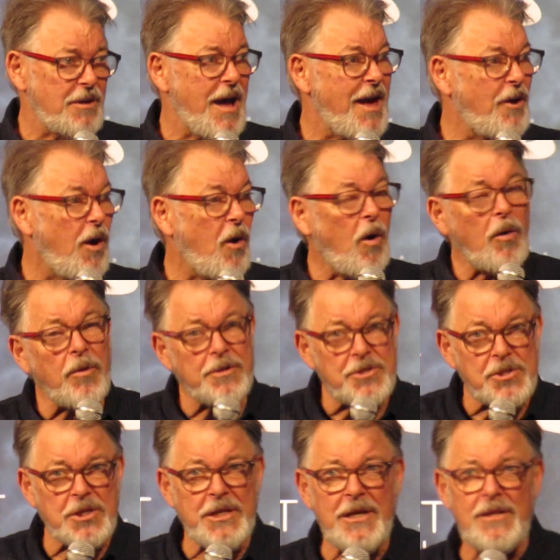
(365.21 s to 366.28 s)
And all the
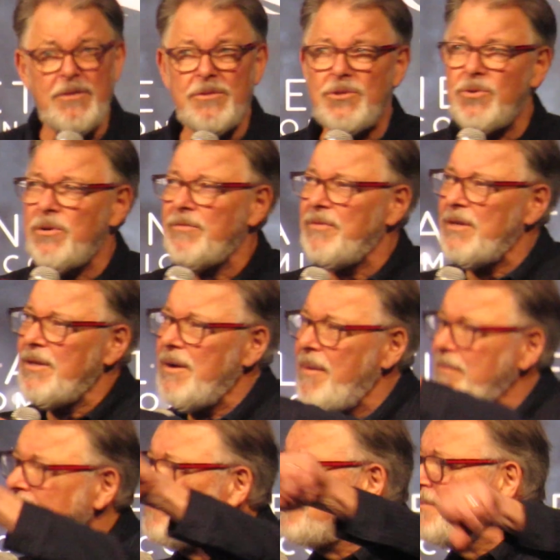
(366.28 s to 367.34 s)
scenes sort of in
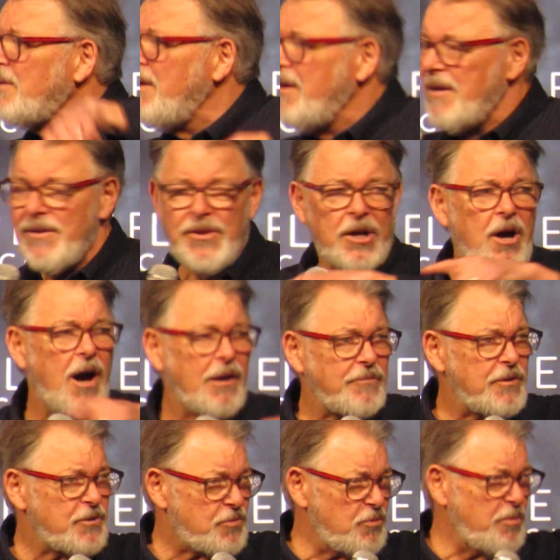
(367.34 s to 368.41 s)
the
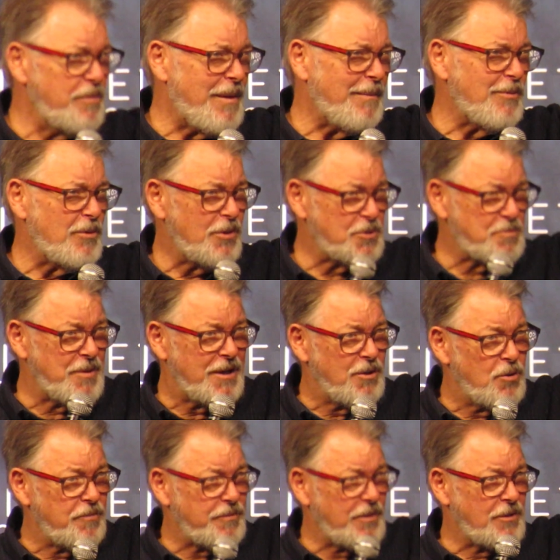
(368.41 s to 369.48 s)
conference room, remember those big
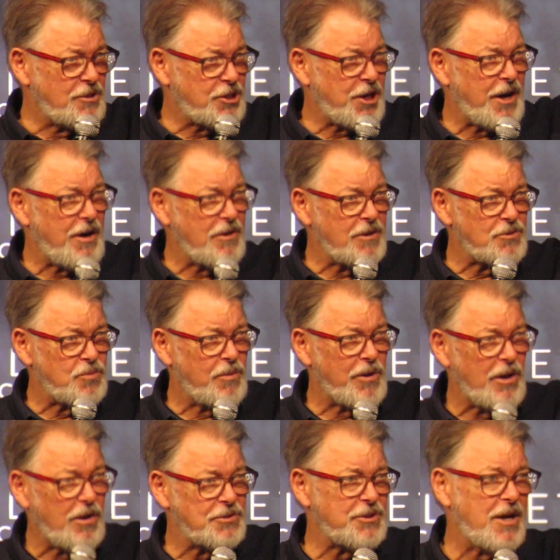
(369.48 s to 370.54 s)
goofy chairs where
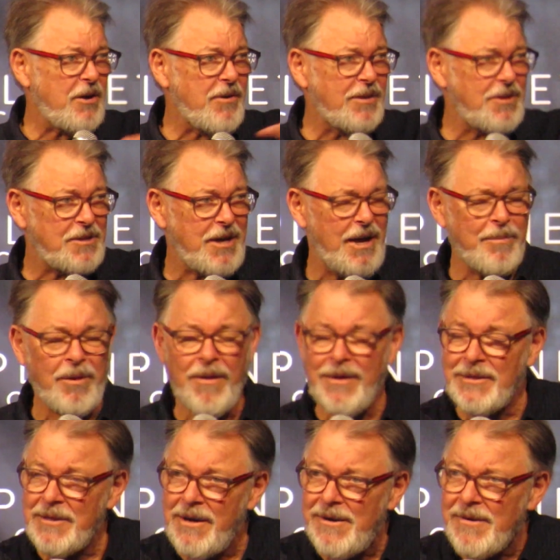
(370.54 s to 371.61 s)
we all sat around the table?
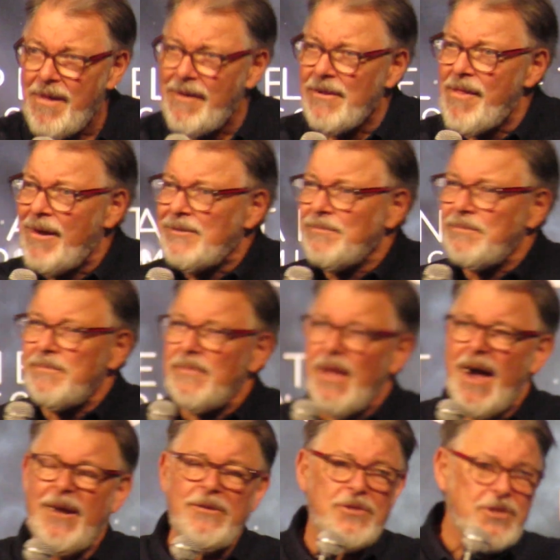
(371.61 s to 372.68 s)

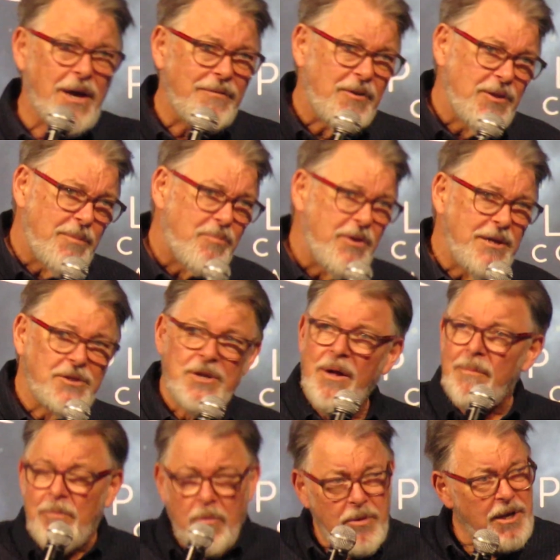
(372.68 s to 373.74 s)
And the stuff on the bridge,
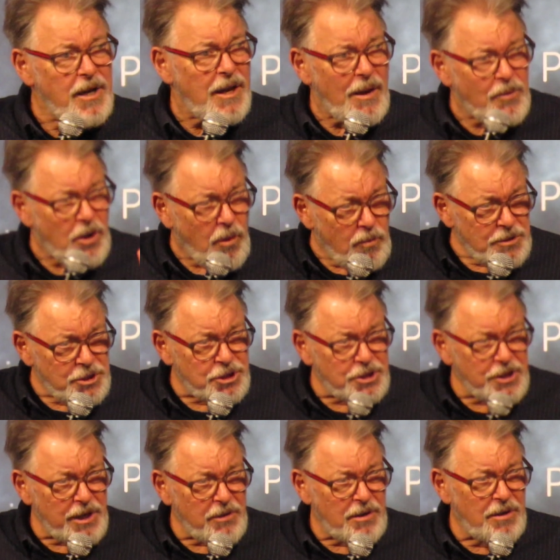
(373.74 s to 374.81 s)
Marina and I would always
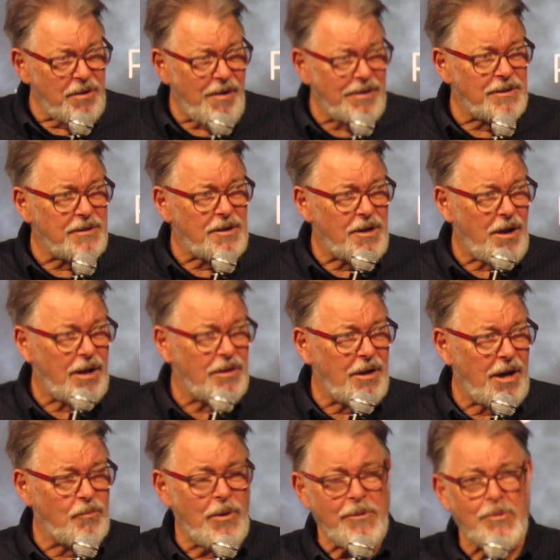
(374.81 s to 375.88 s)
share,
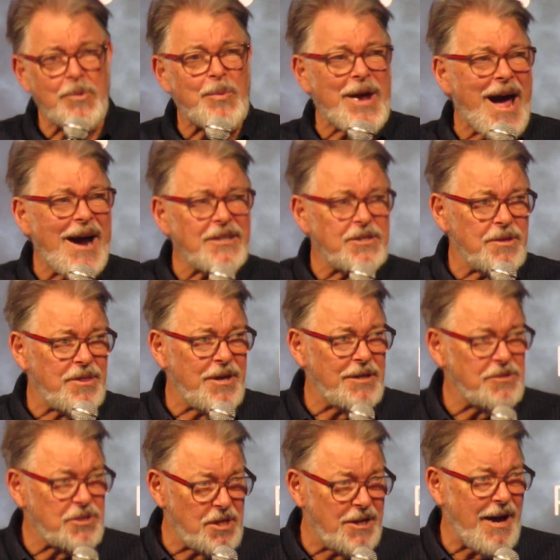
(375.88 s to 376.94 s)
we would react to
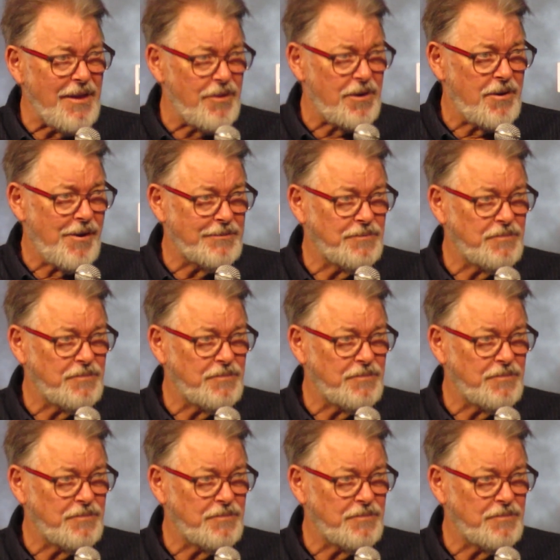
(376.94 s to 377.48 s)
things together.